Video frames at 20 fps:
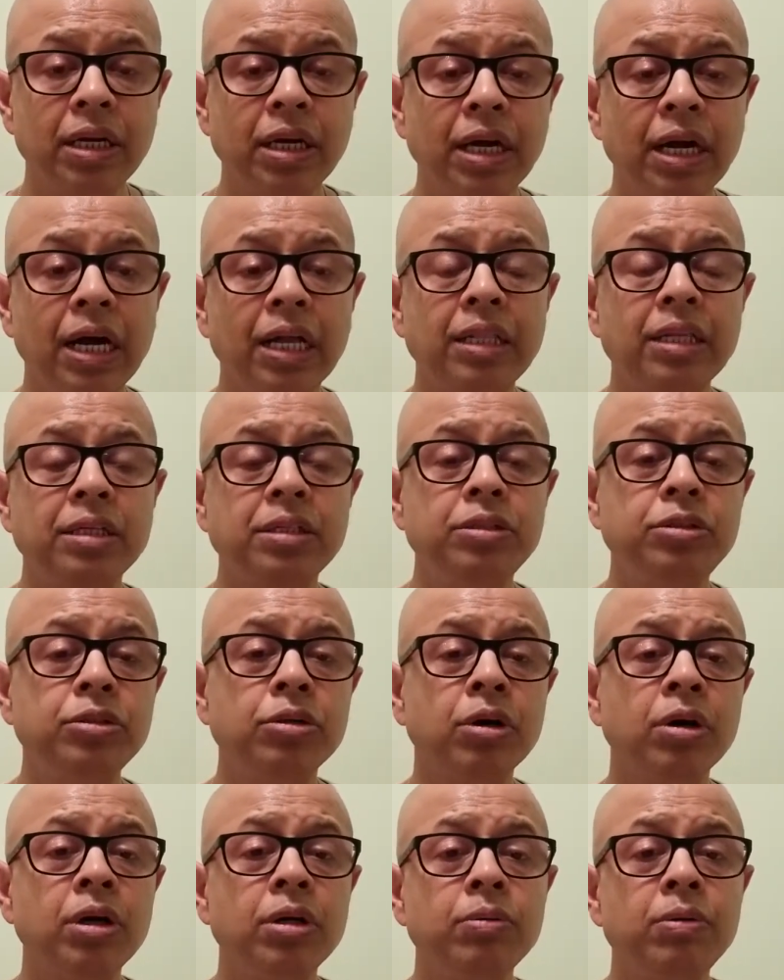And this
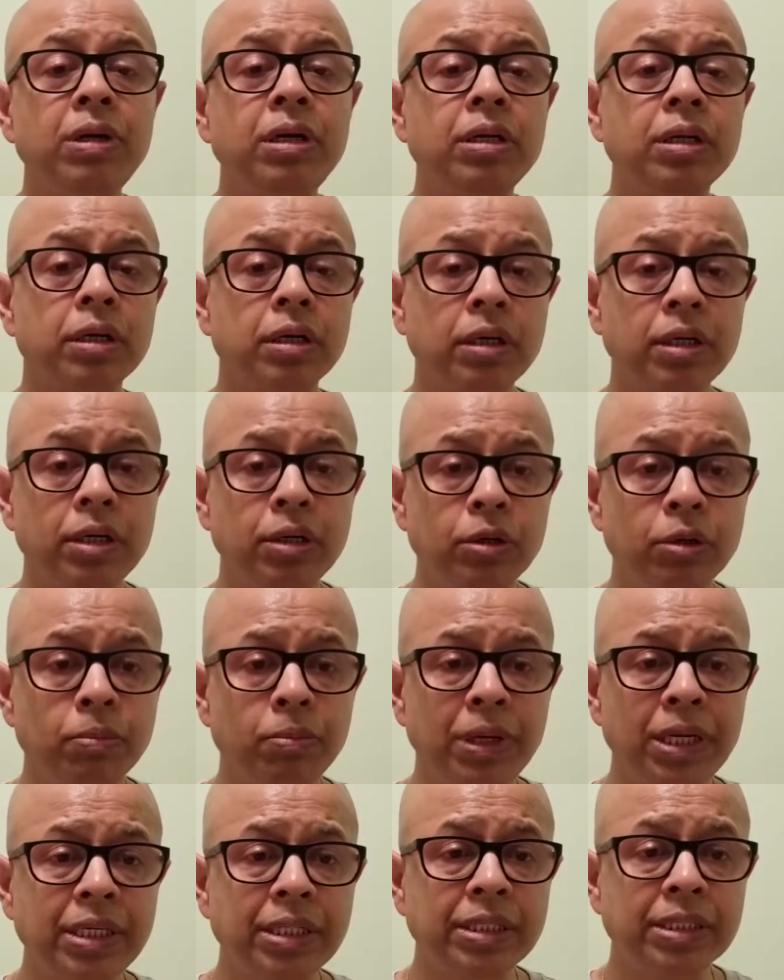joy will turn into
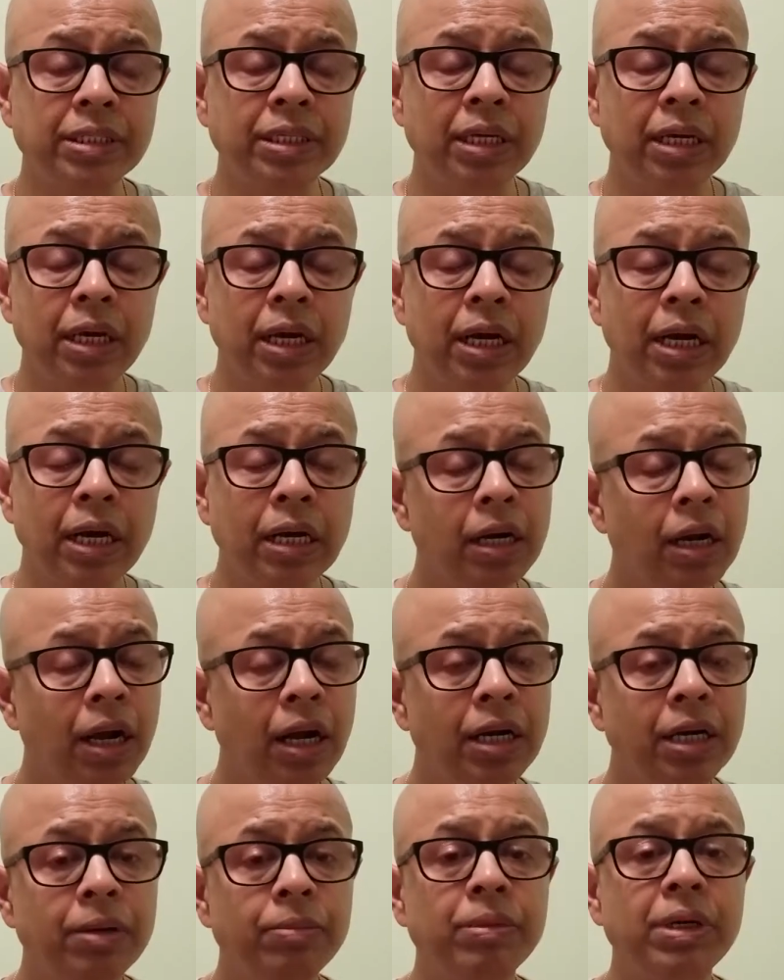bliss, and
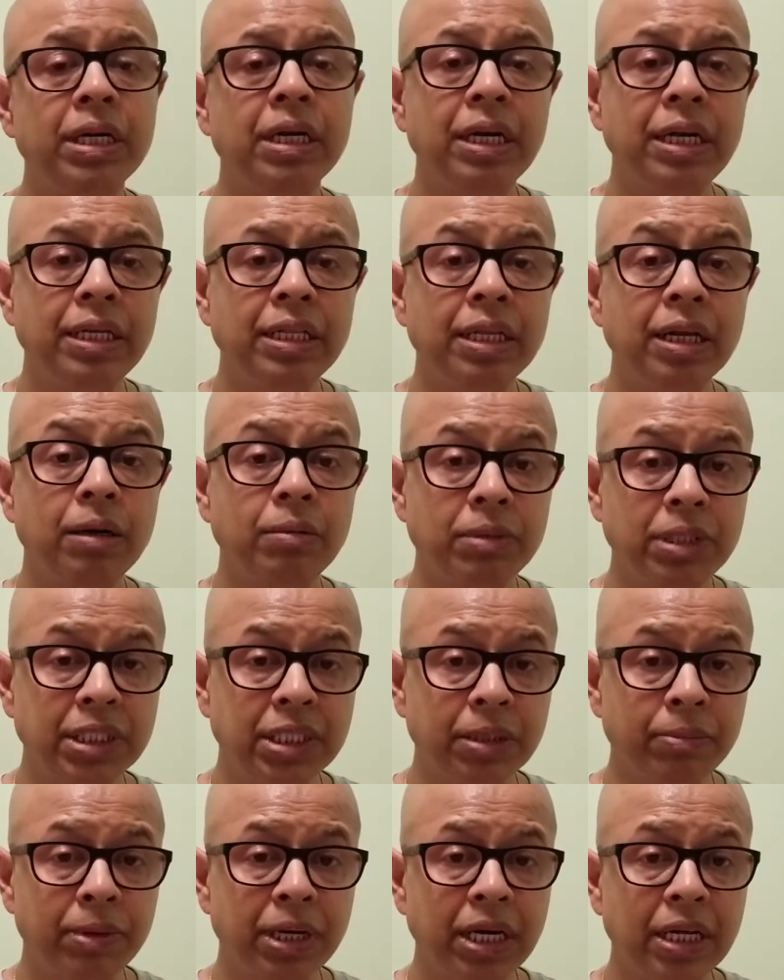ultimately there will be
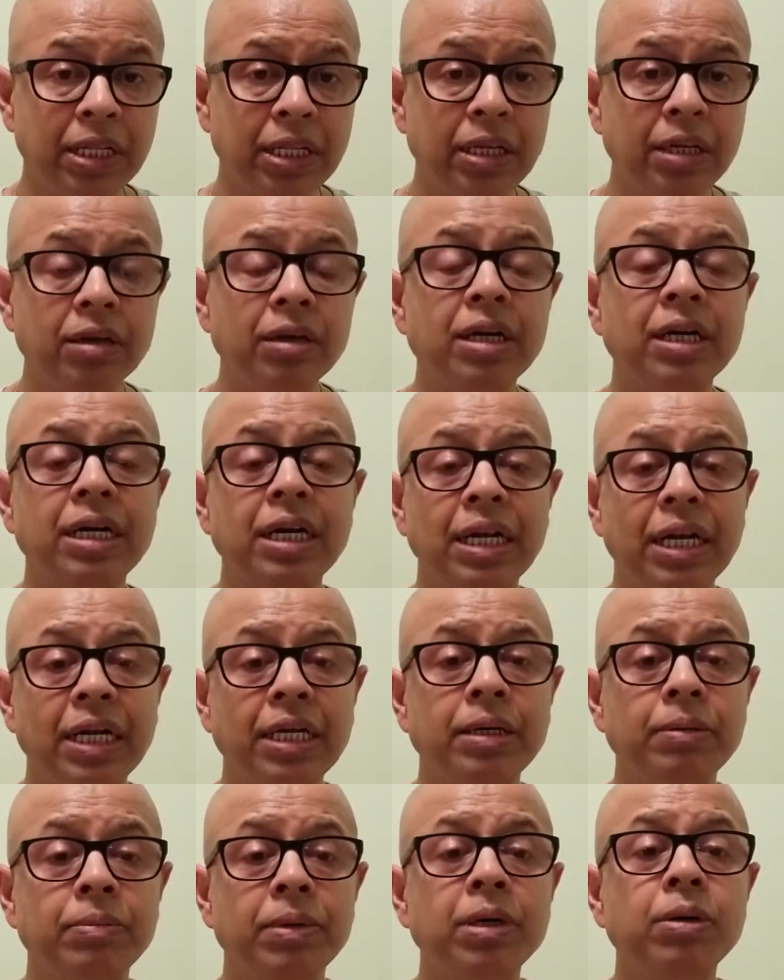samadhi or
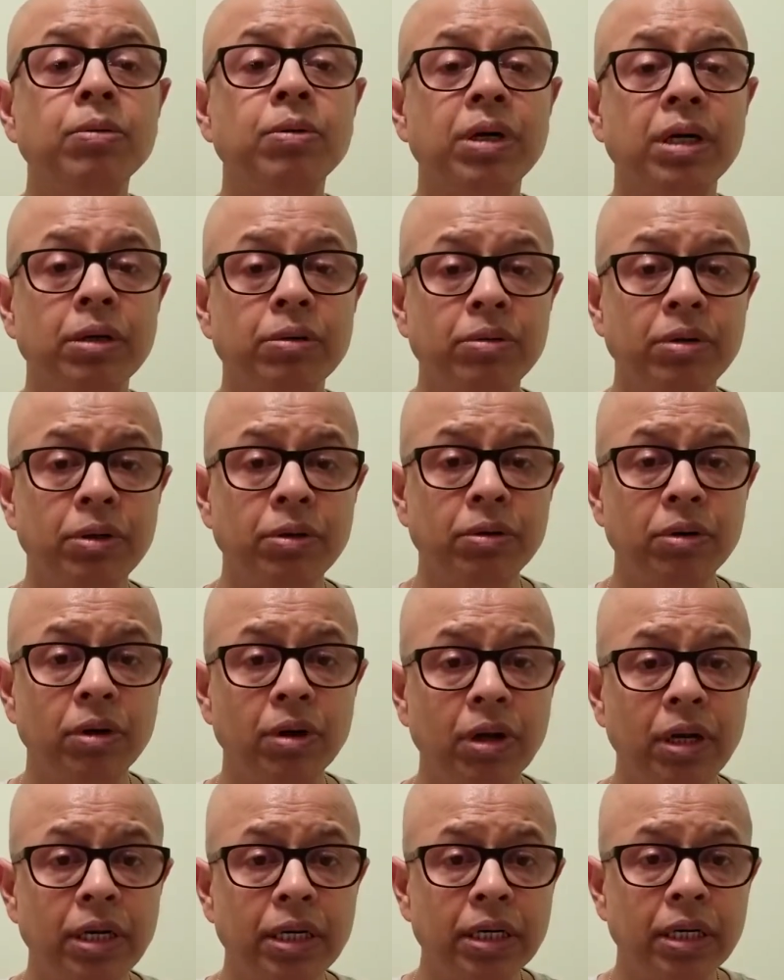enlightenment, whatever you call
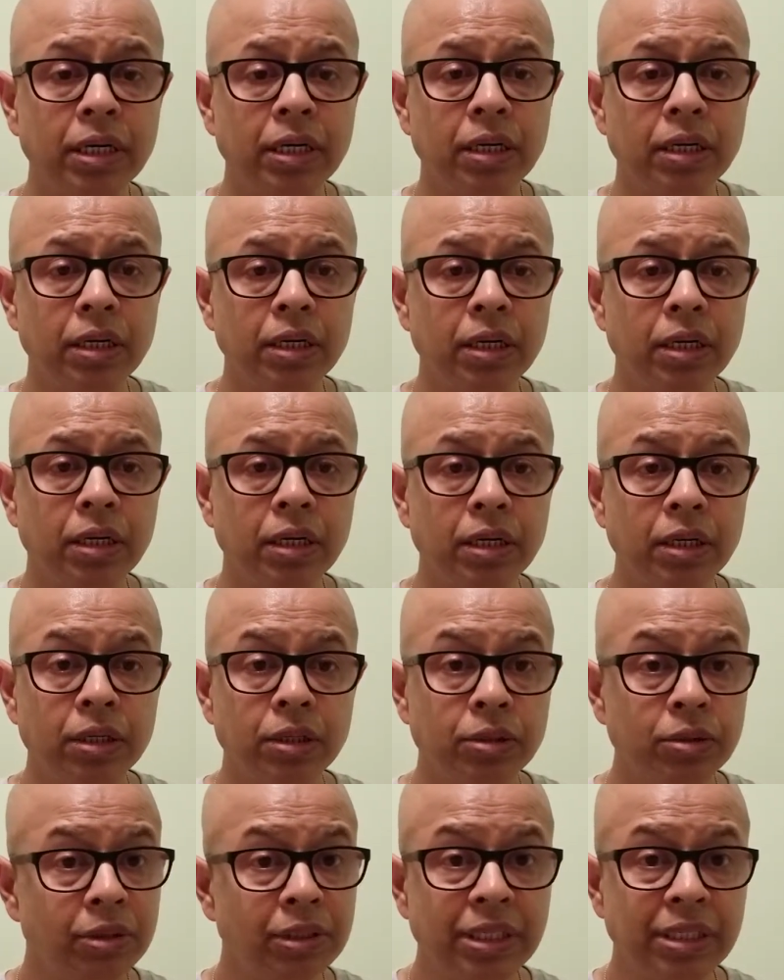it.
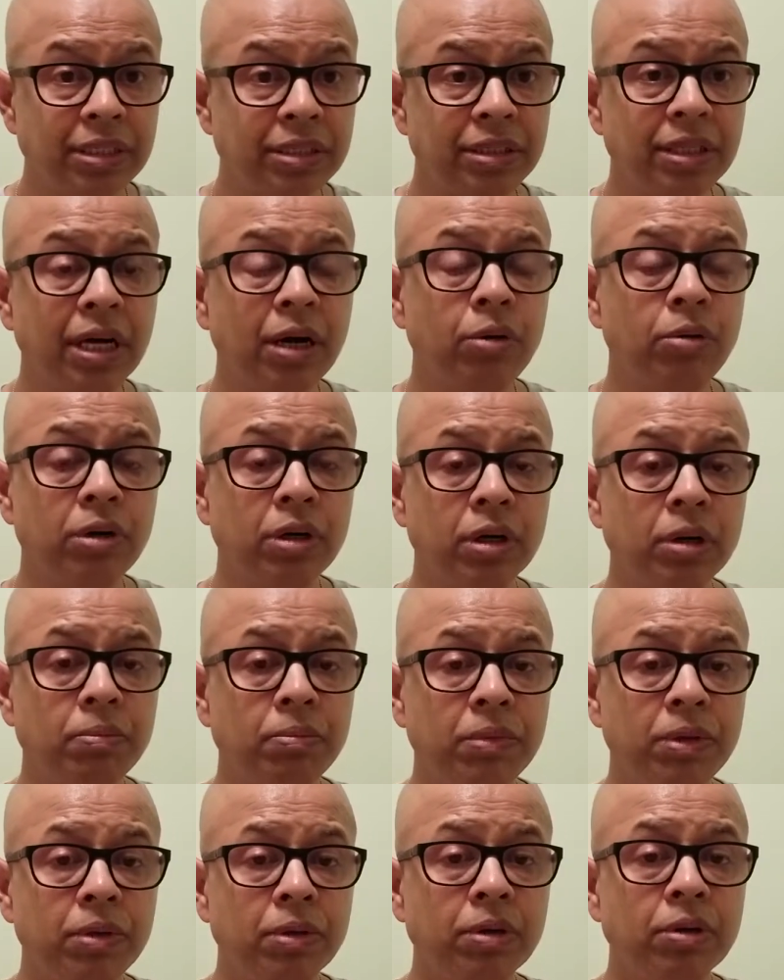So this is the outcome.
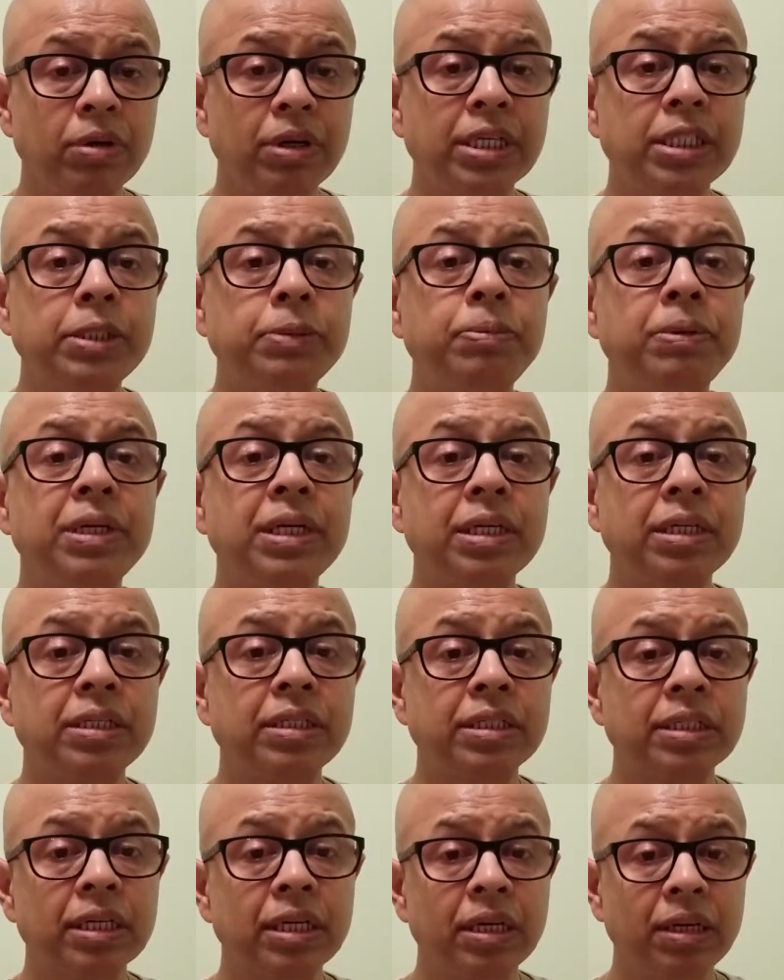You're going to
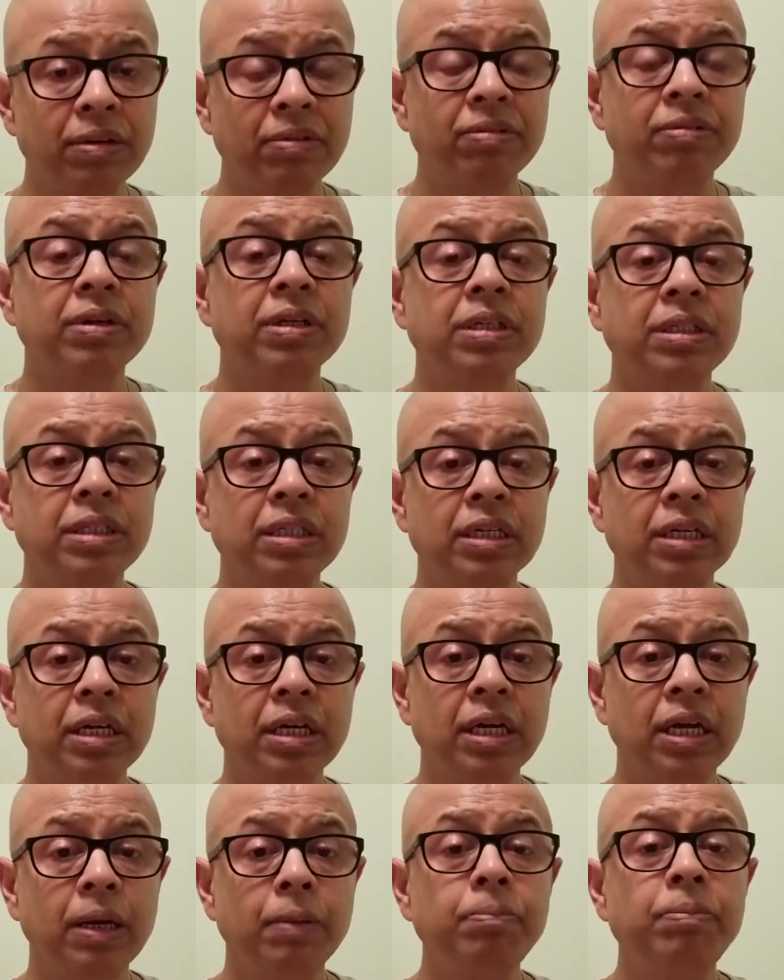experience first
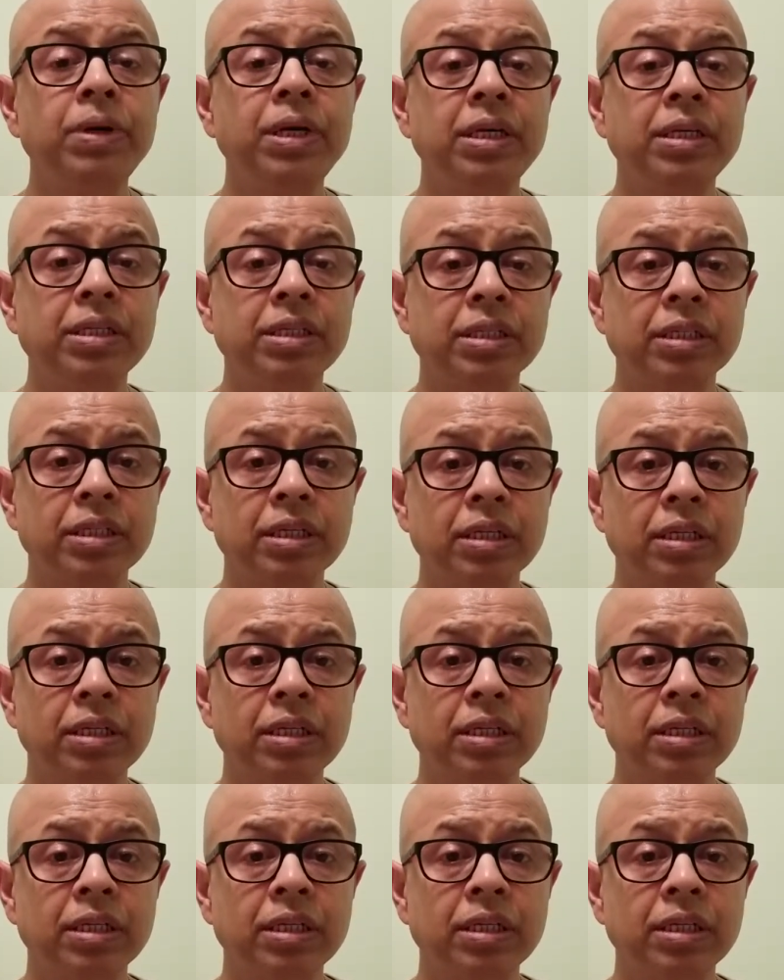peace.